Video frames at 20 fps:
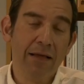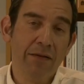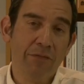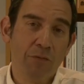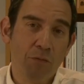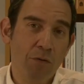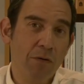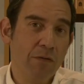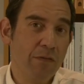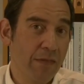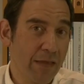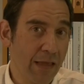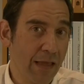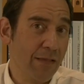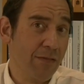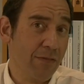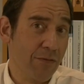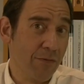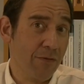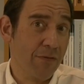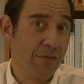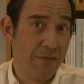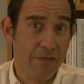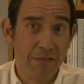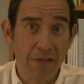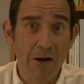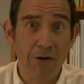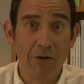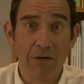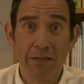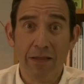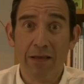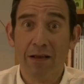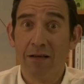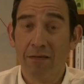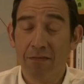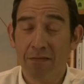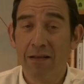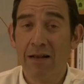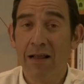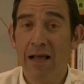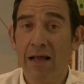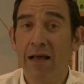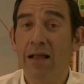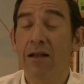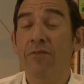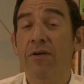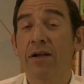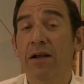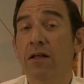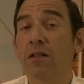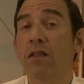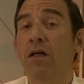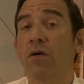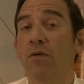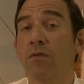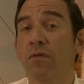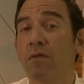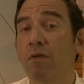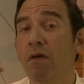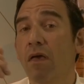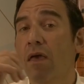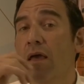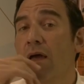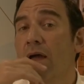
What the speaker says: And of course the answer is historically, because Tanakh had already closed.